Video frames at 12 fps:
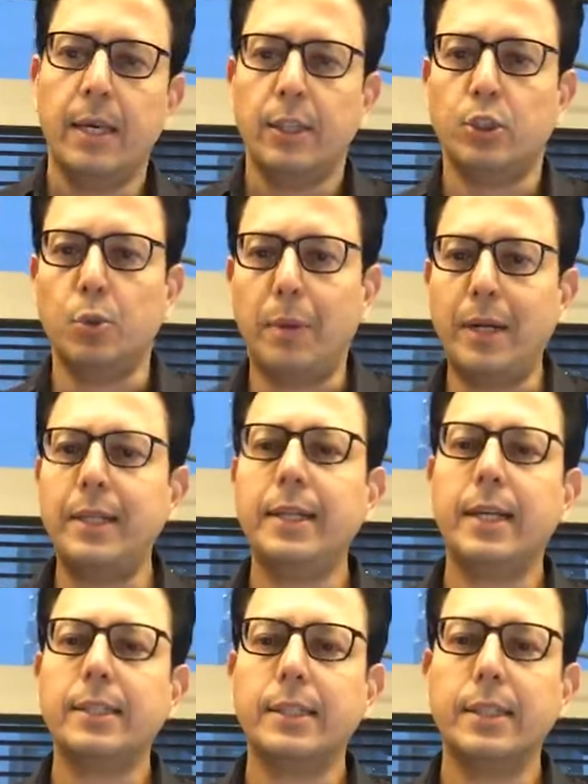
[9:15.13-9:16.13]
So
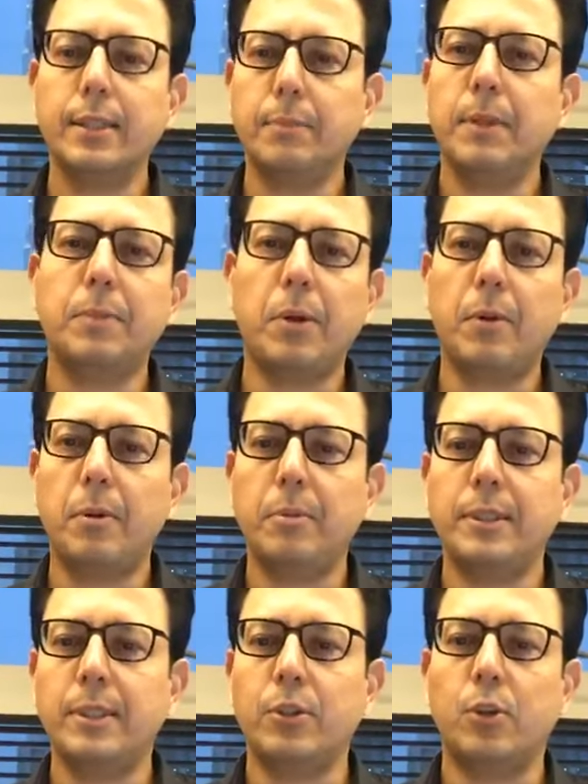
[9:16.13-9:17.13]
multitasking, the big problem
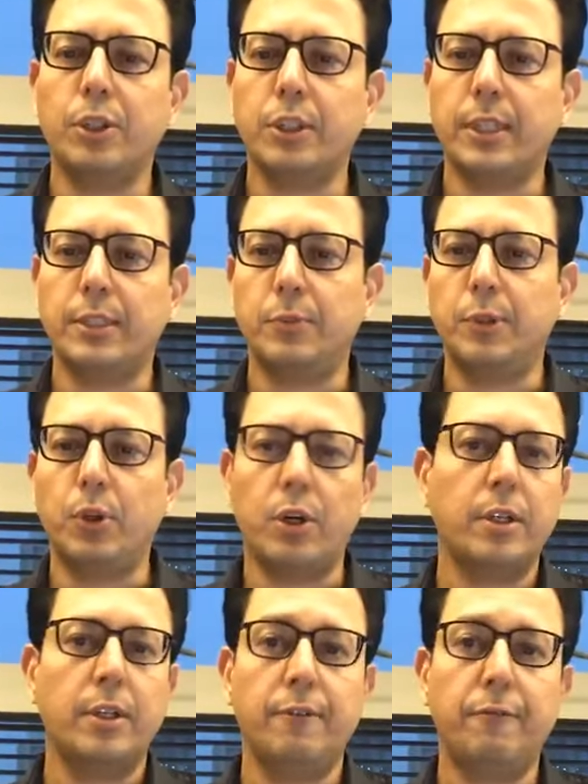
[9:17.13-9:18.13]
is it causes, as we
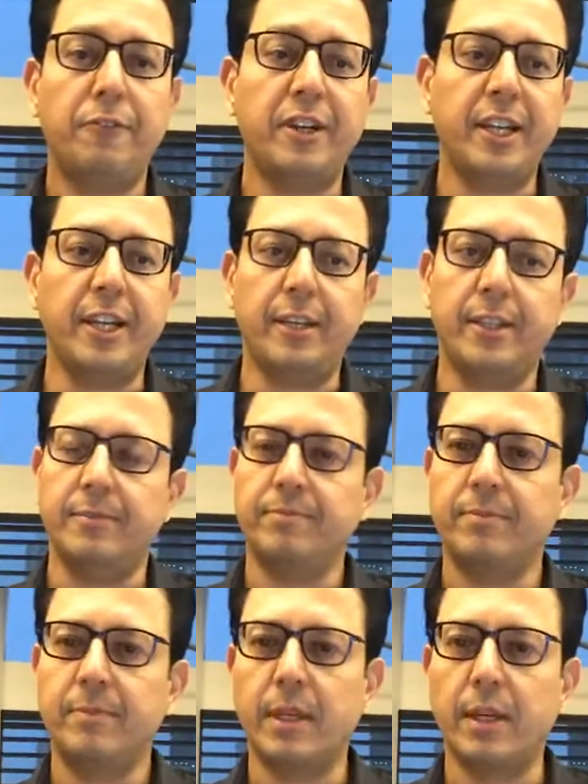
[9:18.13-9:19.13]
talked, fatigue
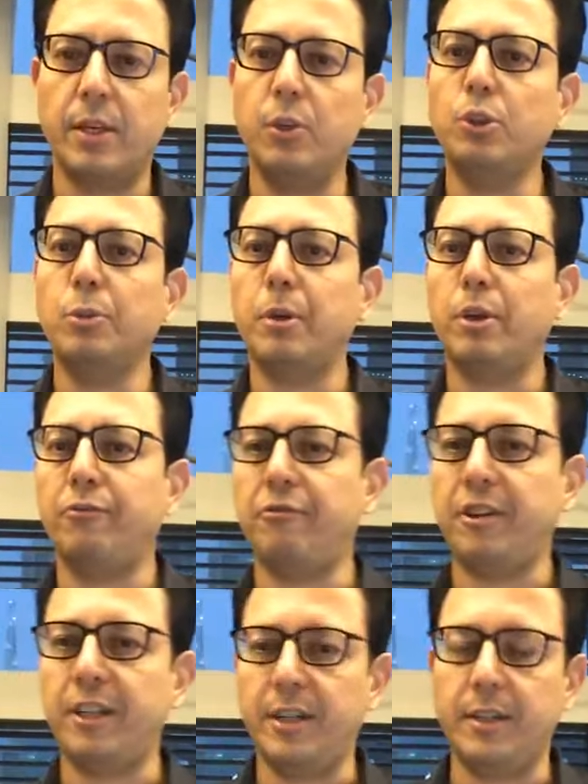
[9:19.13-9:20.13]
and a huge amount of
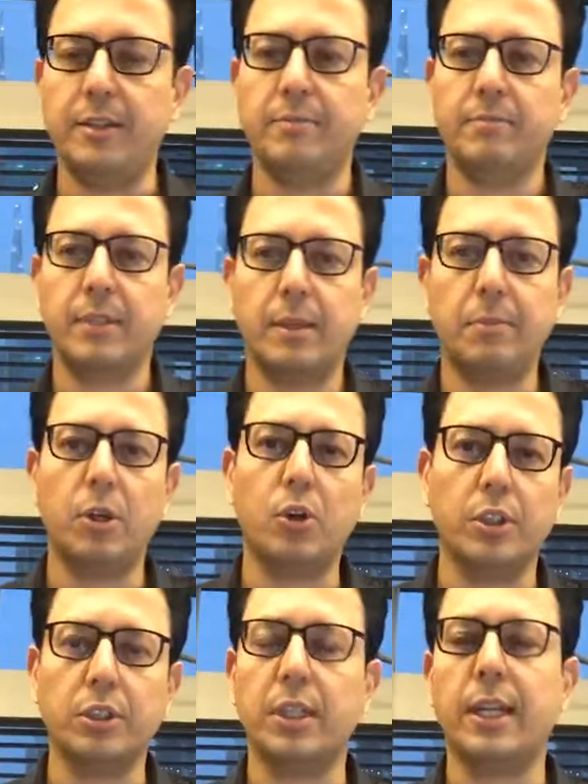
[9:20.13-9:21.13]
fatigue can be
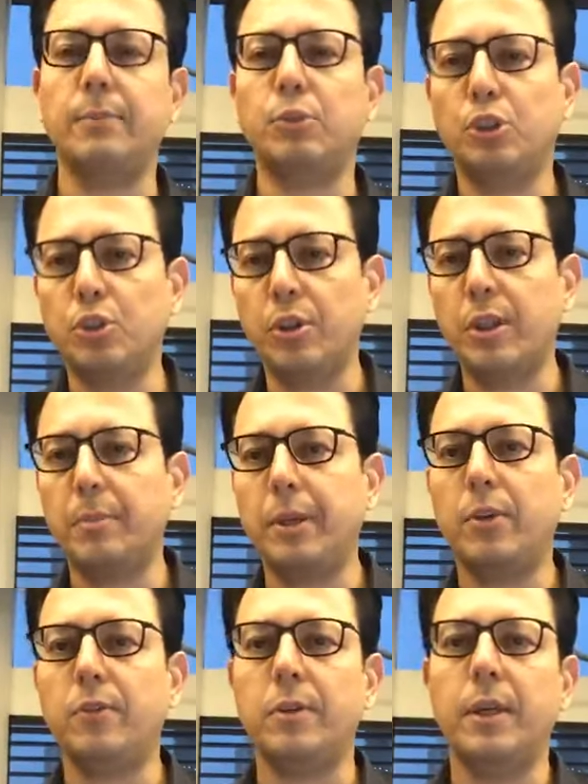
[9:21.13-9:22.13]
caused. And I'm sure that
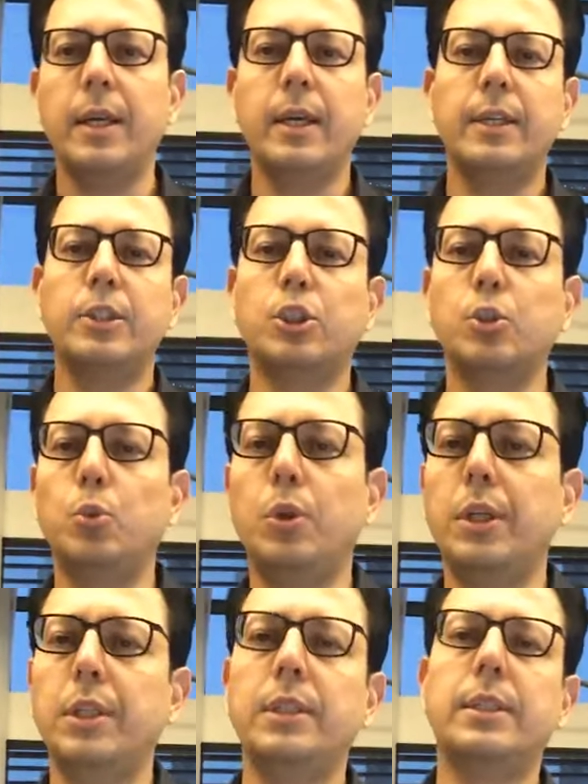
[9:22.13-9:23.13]
many of the
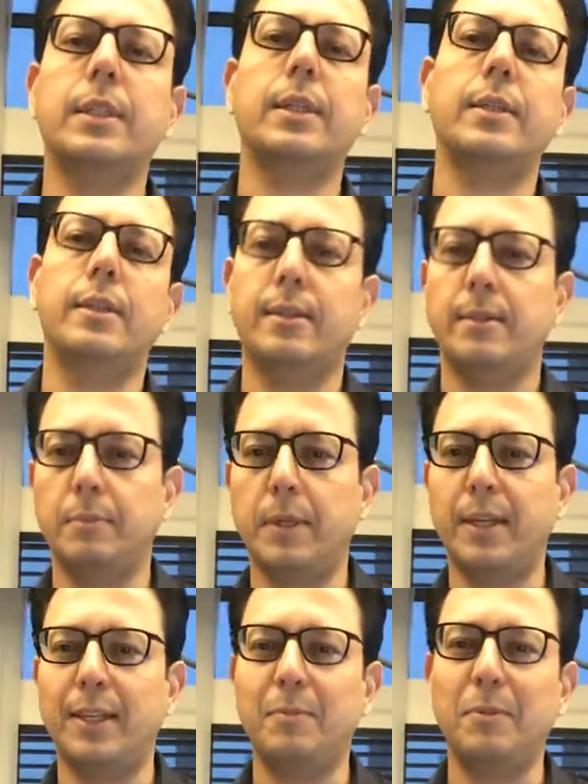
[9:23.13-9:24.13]
students and
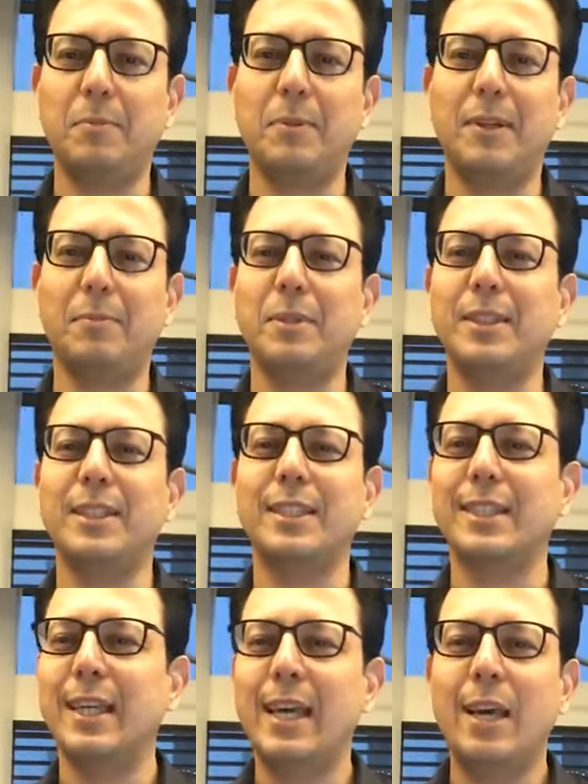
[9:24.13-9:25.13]
many other people in
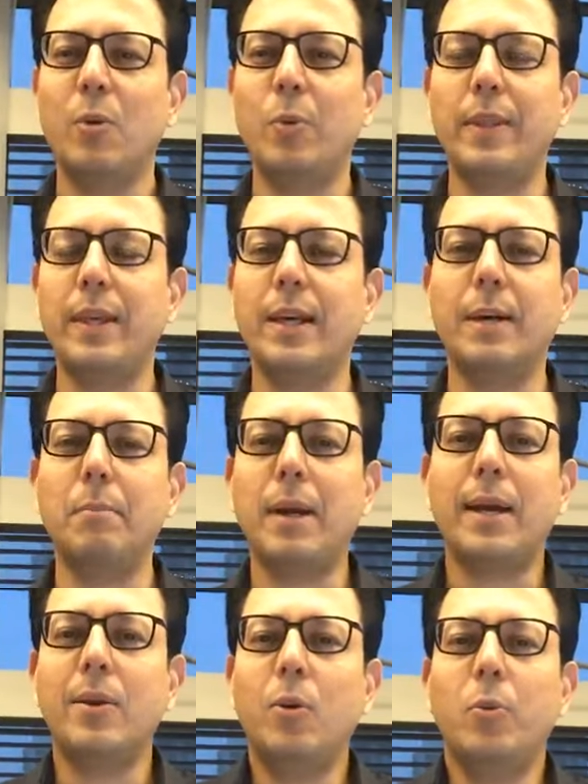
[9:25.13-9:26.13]
business, when they come
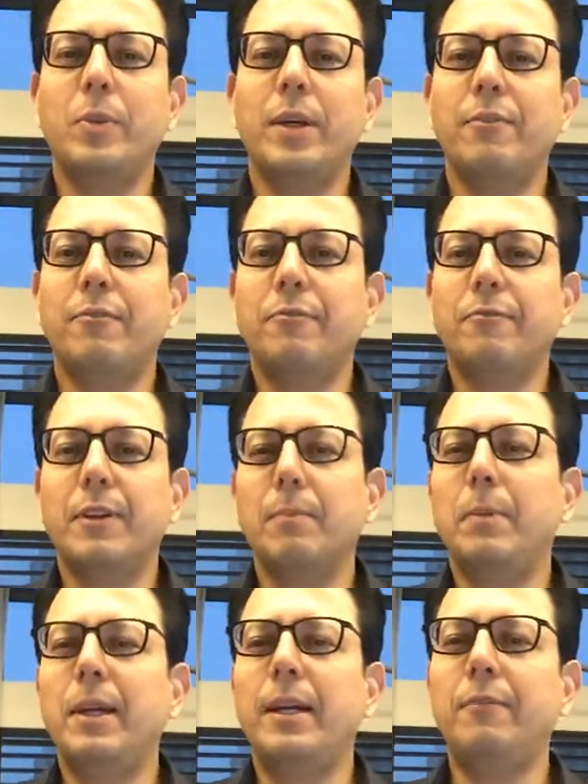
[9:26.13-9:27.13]
back home, they are
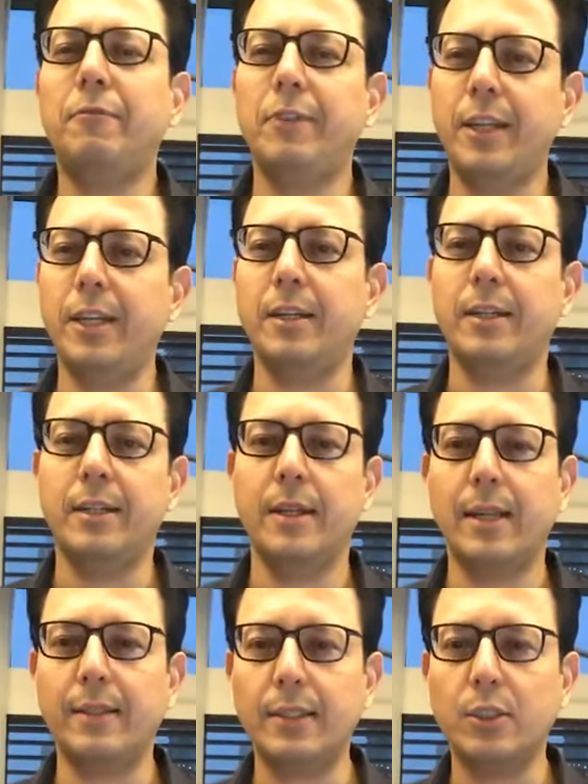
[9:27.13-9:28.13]
completely fatigued.
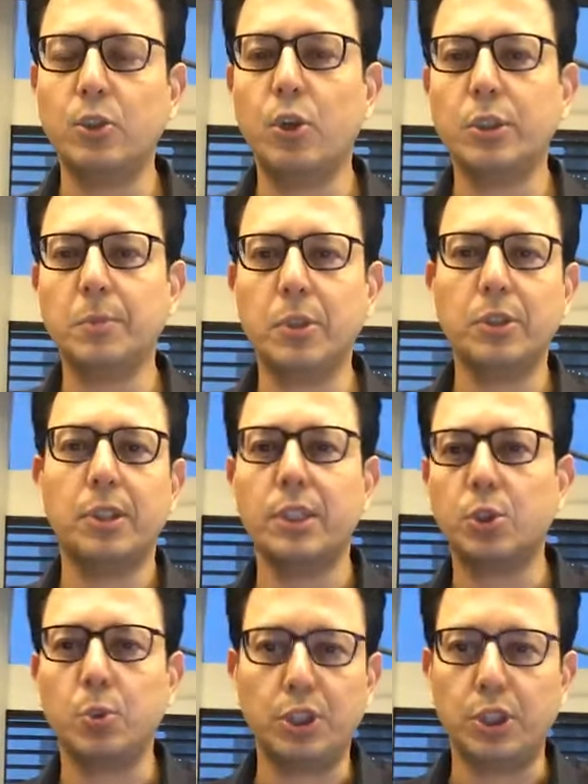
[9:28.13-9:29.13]
And this is caused because they're
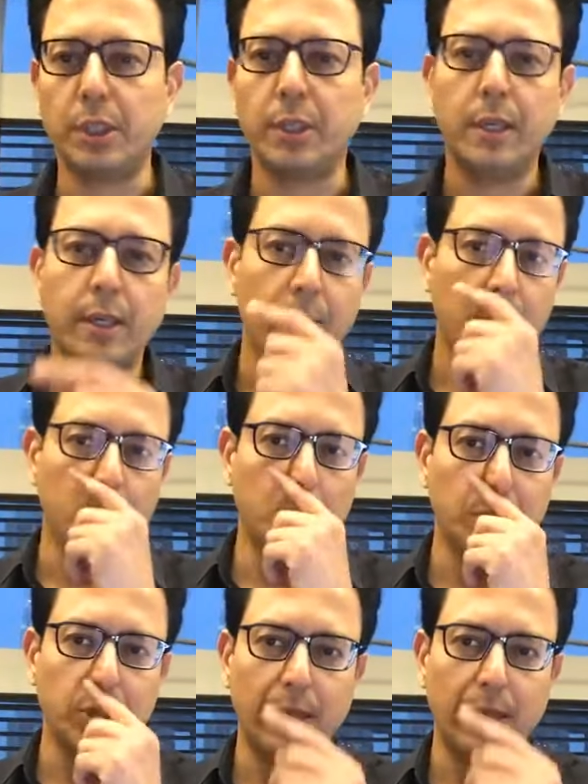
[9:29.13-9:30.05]
switching too much.